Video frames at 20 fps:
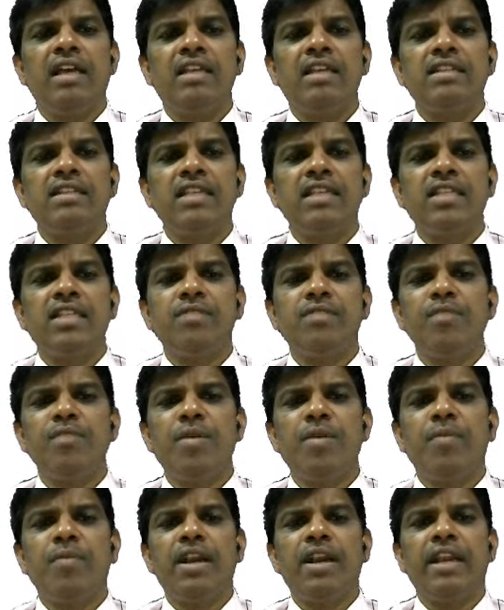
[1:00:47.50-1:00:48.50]

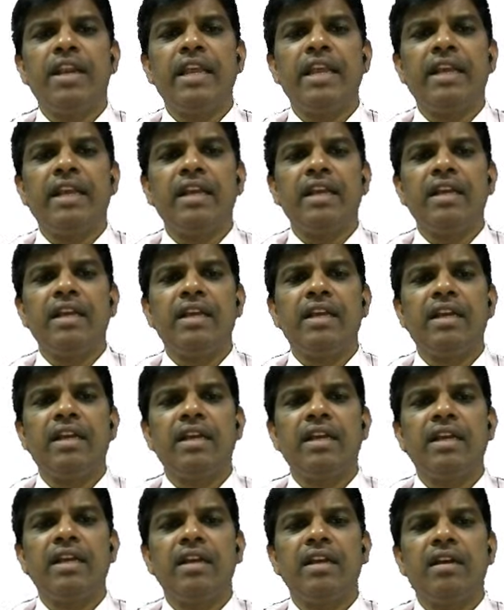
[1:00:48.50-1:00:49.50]
6-membered ring,
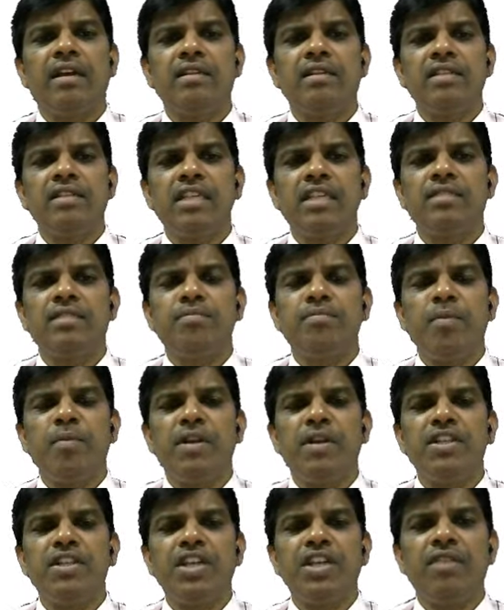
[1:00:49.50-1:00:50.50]

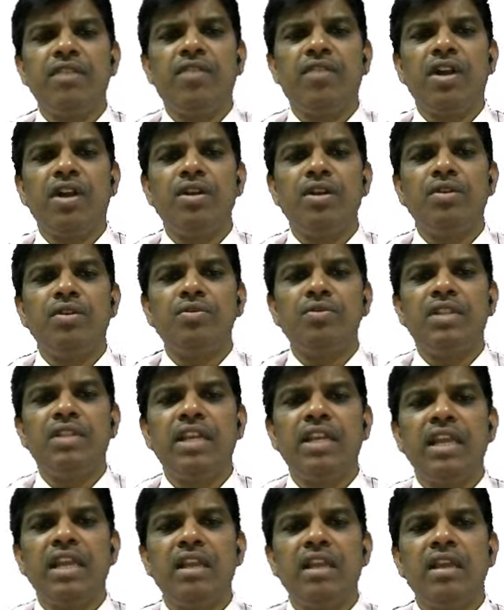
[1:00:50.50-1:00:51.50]
6-membered chain, 1 2
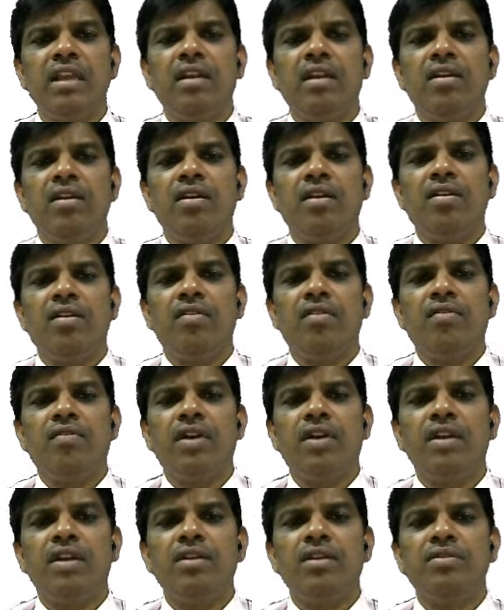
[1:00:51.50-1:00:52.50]
3
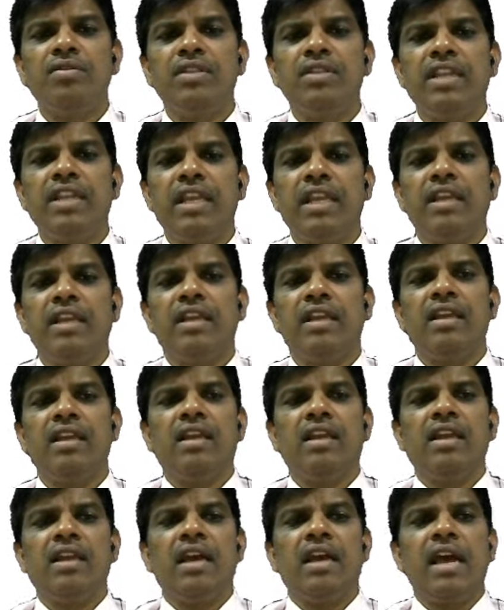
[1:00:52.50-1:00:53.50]
1 2 3.
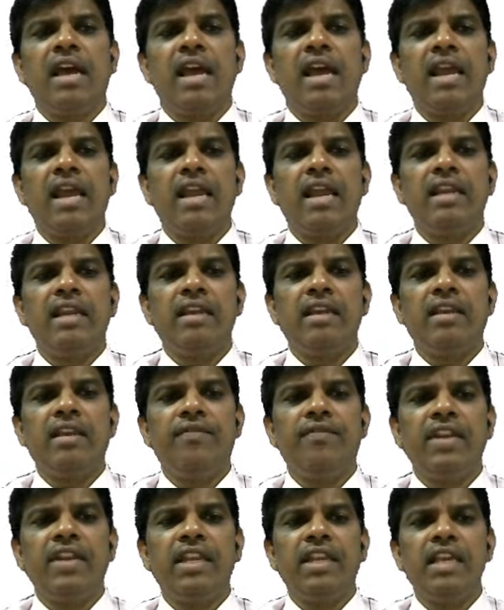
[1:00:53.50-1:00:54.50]
And if
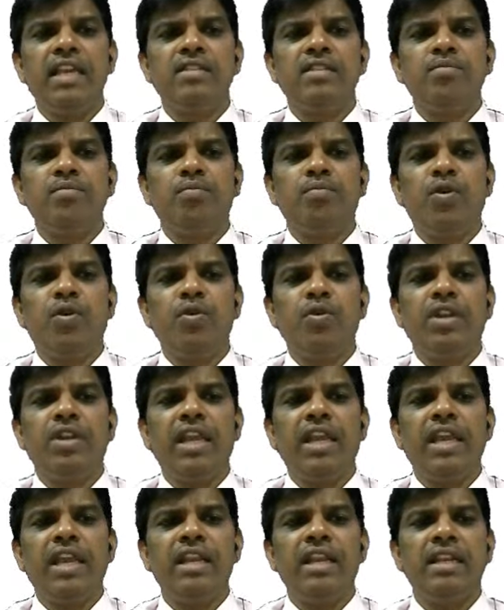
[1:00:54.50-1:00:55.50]
it is
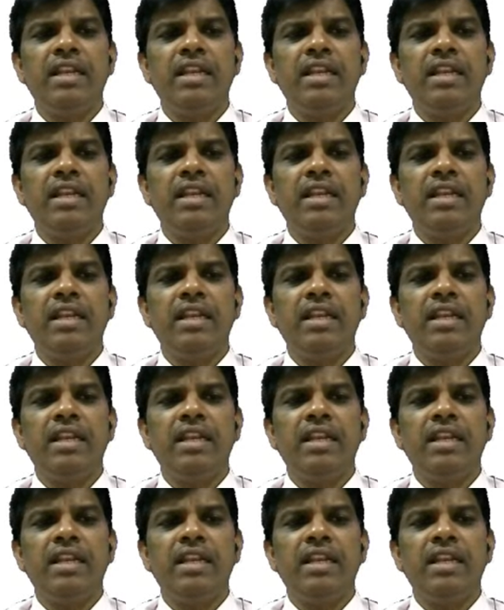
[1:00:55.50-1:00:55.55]
butane,